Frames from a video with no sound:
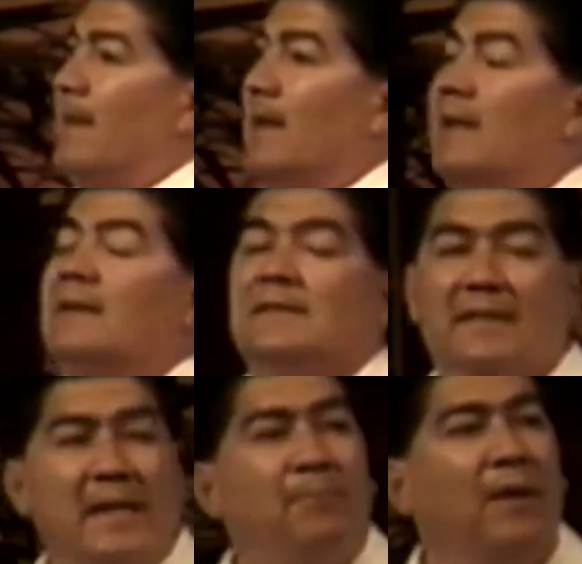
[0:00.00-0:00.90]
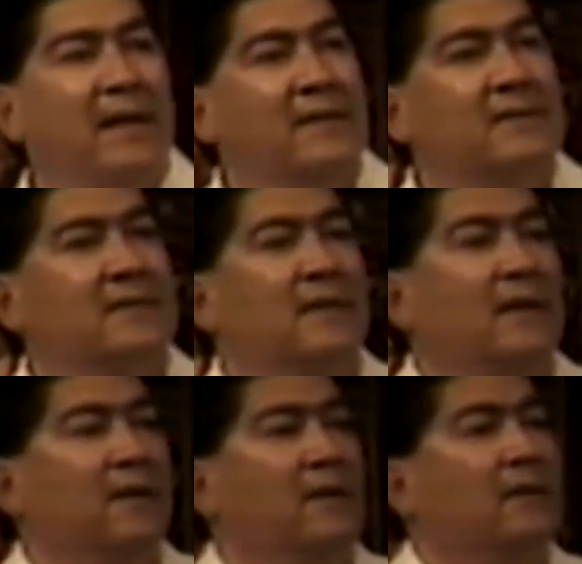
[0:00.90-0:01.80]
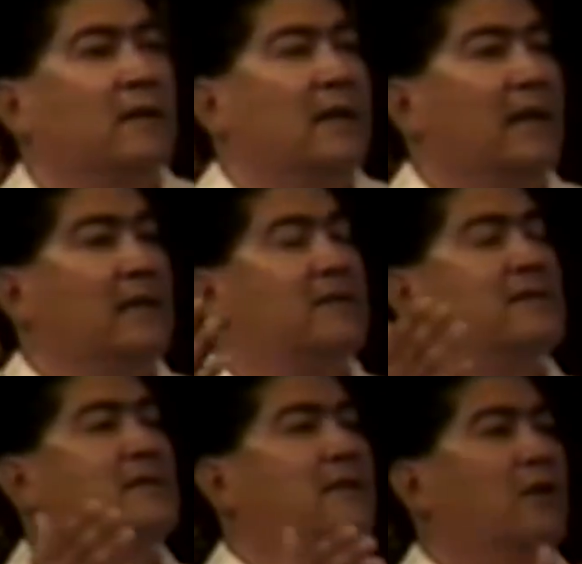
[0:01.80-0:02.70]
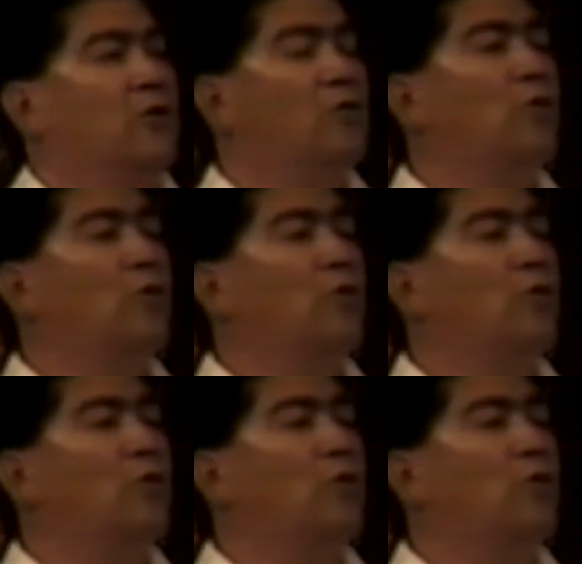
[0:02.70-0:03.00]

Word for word: It is the place. It's you